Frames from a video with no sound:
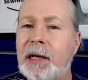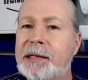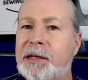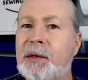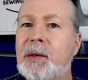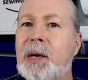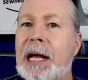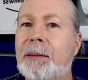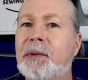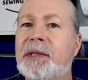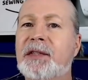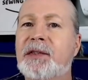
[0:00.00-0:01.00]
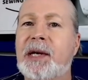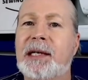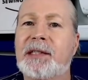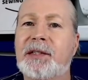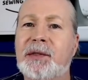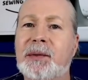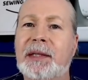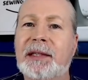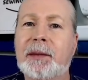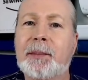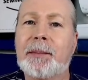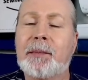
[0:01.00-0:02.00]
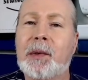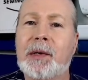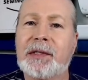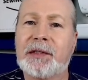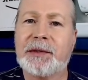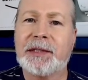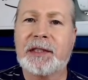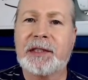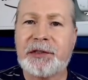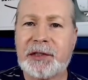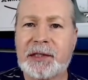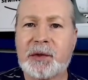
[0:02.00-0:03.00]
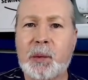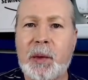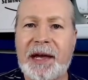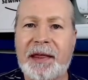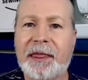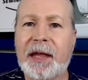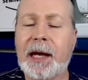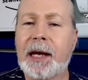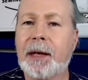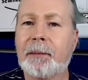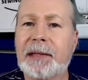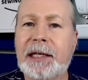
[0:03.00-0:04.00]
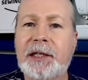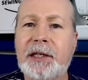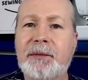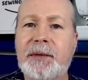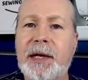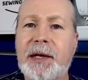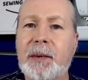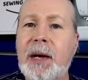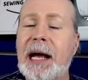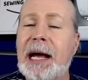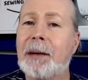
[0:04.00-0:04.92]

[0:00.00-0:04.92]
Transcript: So I'm really trying to do a little bit more due diligence with letting you know